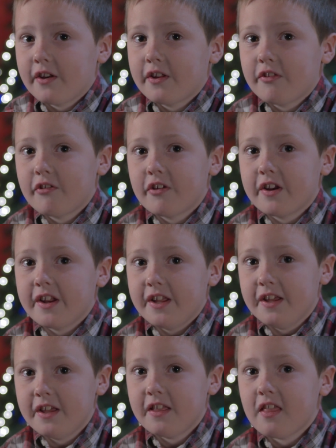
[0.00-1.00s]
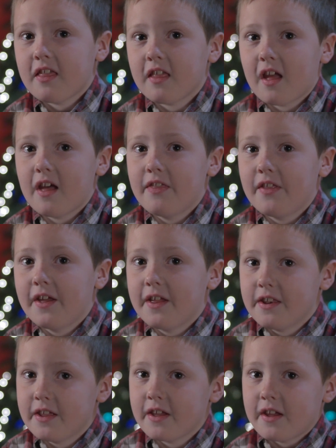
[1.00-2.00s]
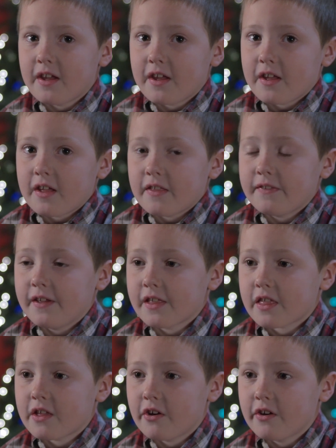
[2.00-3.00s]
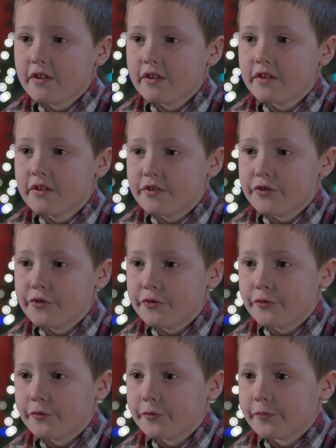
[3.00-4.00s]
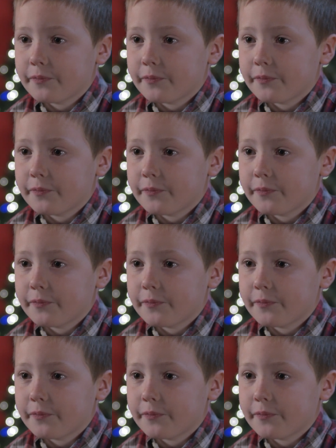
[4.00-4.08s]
onto their knees, and then they started to